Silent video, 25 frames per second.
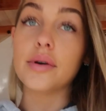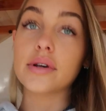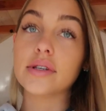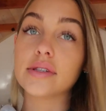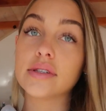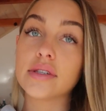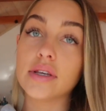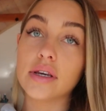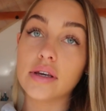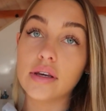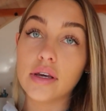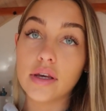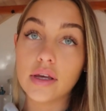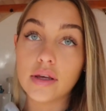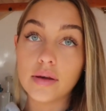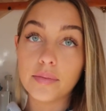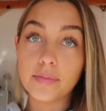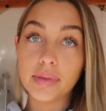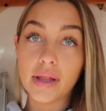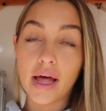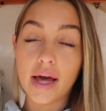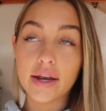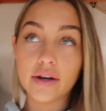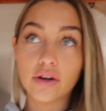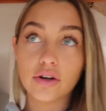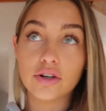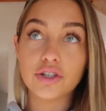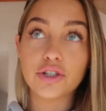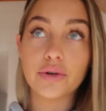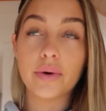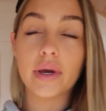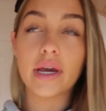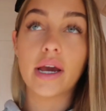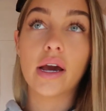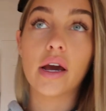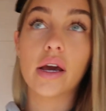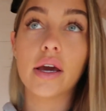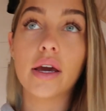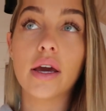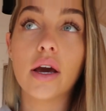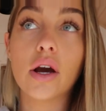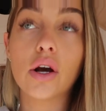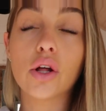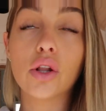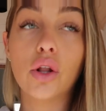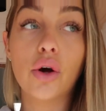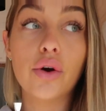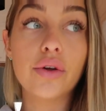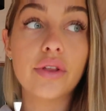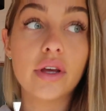was planning on doing a
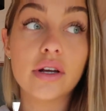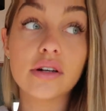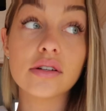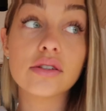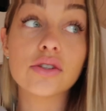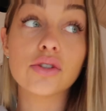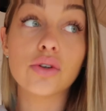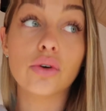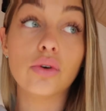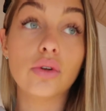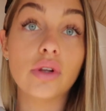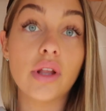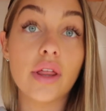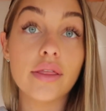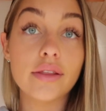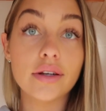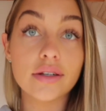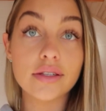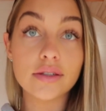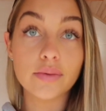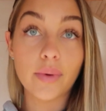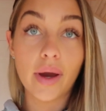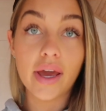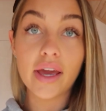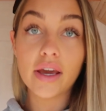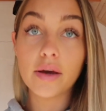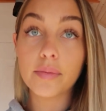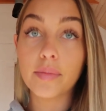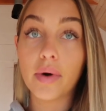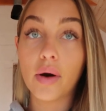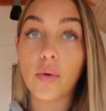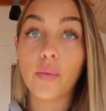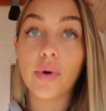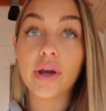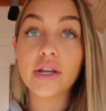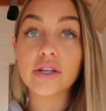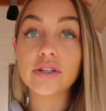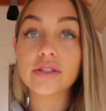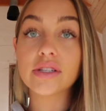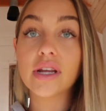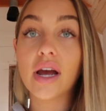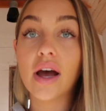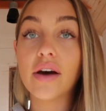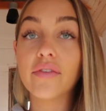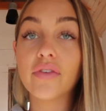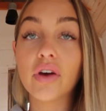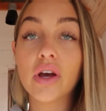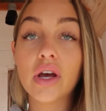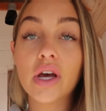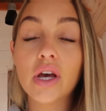clothing stall this week, but we just
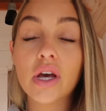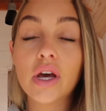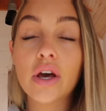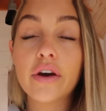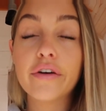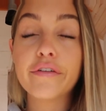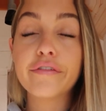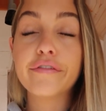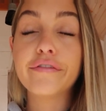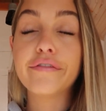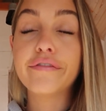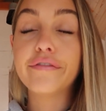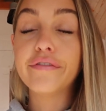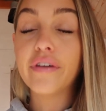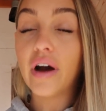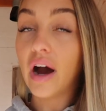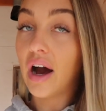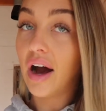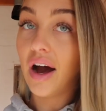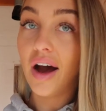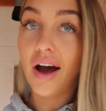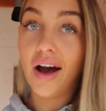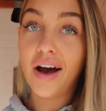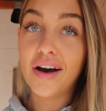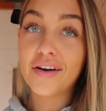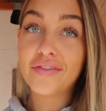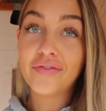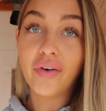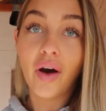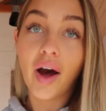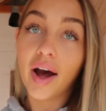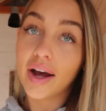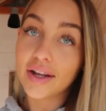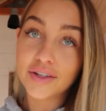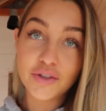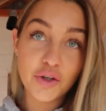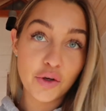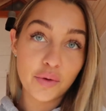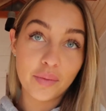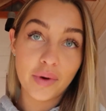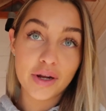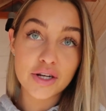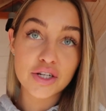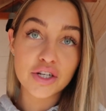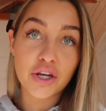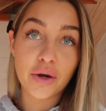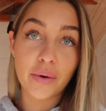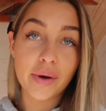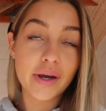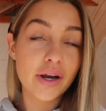have far, far too
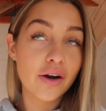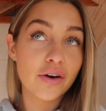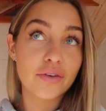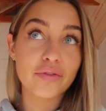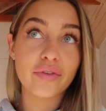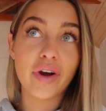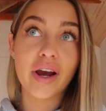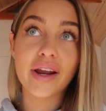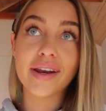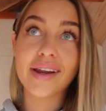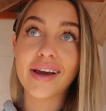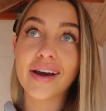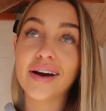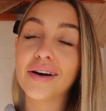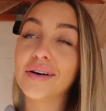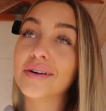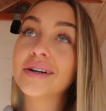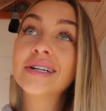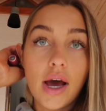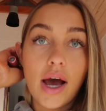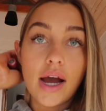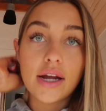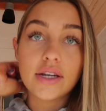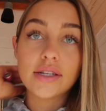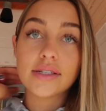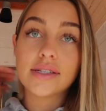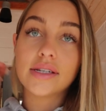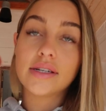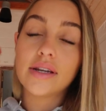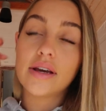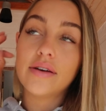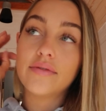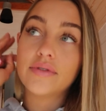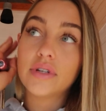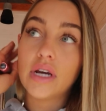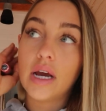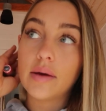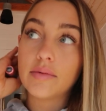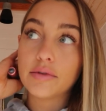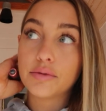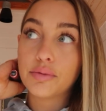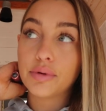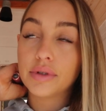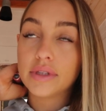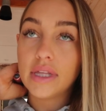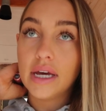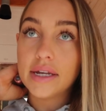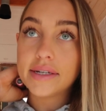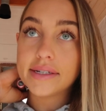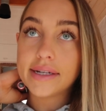much going on right now. I just didn't have time to
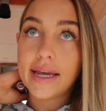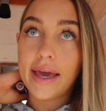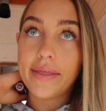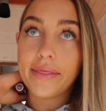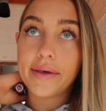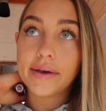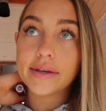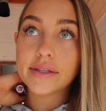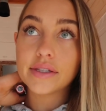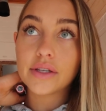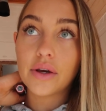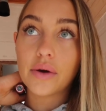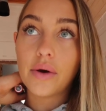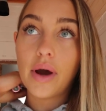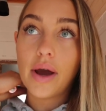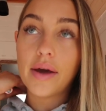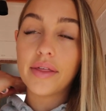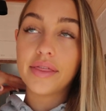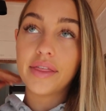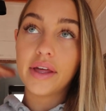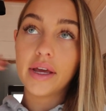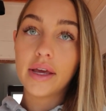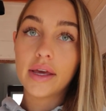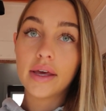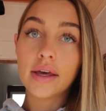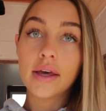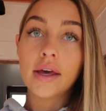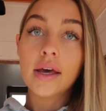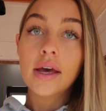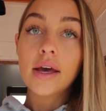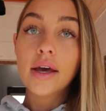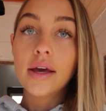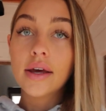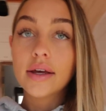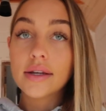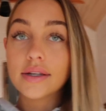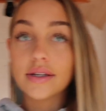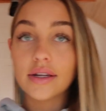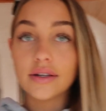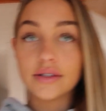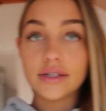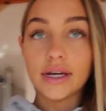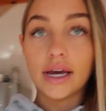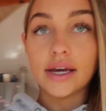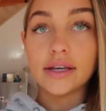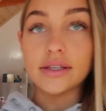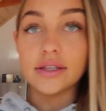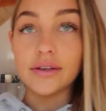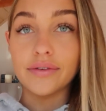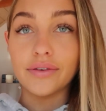put that together. So I think,
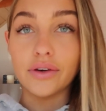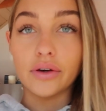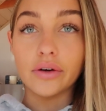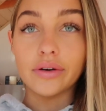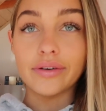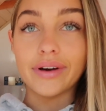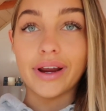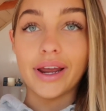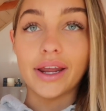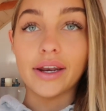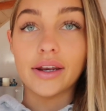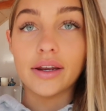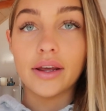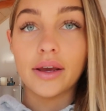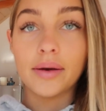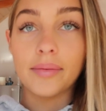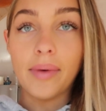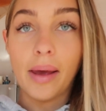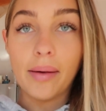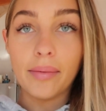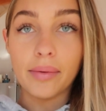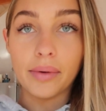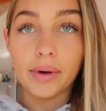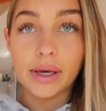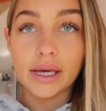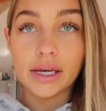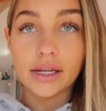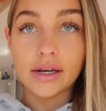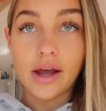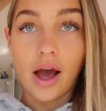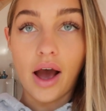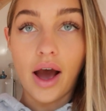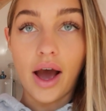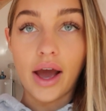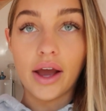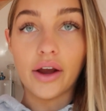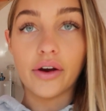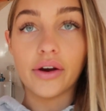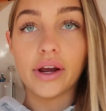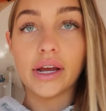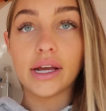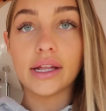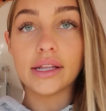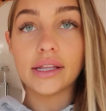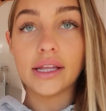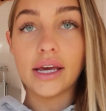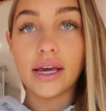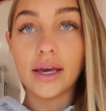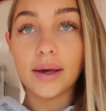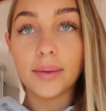Days, if you're in, maybe we can hire a
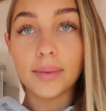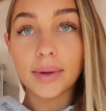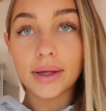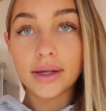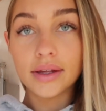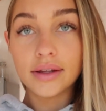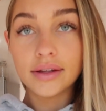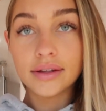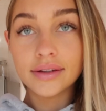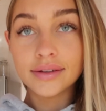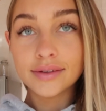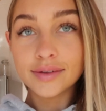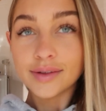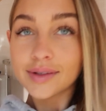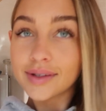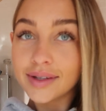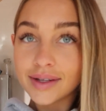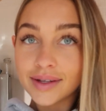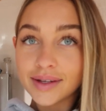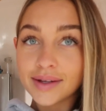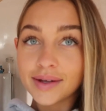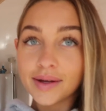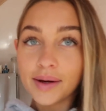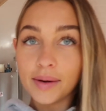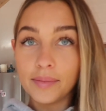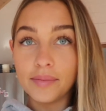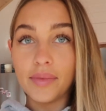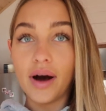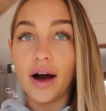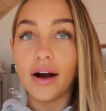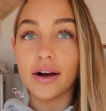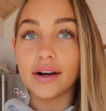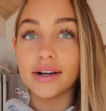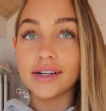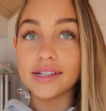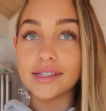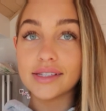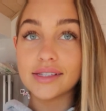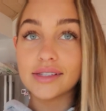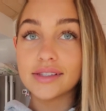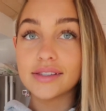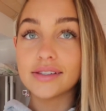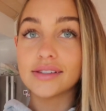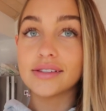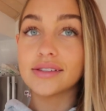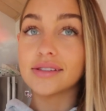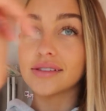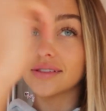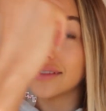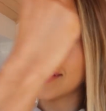Glebe
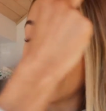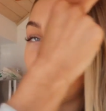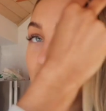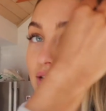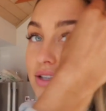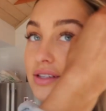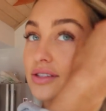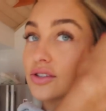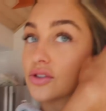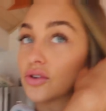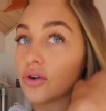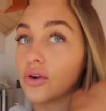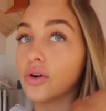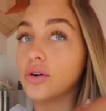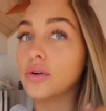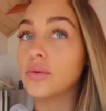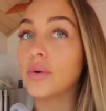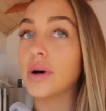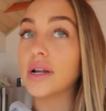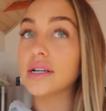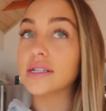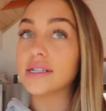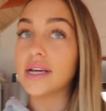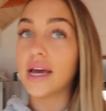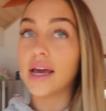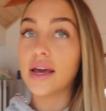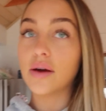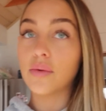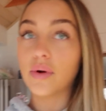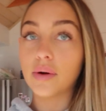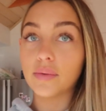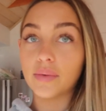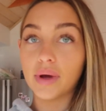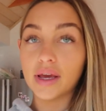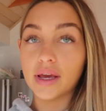Markets like stall one day, one